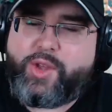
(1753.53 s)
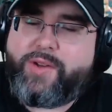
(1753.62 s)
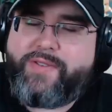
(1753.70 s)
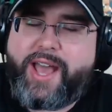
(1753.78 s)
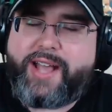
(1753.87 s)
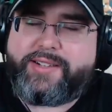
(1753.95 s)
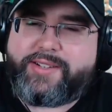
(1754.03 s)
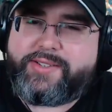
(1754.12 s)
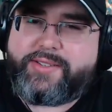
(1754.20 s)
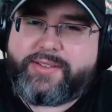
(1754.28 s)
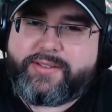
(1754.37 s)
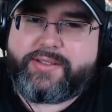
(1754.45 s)

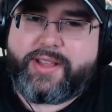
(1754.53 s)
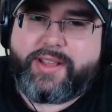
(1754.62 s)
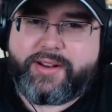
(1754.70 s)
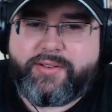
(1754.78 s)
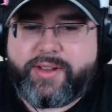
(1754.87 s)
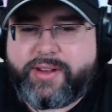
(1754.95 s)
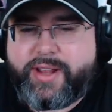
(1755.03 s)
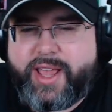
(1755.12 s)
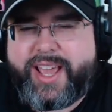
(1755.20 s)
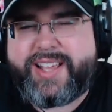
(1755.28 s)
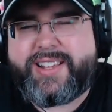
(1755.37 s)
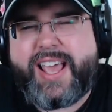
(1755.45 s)
access to a lot of great
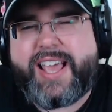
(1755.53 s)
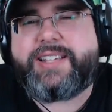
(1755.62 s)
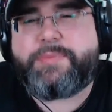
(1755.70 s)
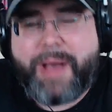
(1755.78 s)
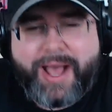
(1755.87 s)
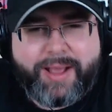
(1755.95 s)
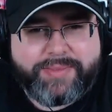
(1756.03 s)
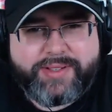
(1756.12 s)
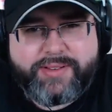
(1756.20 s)
haze bombs.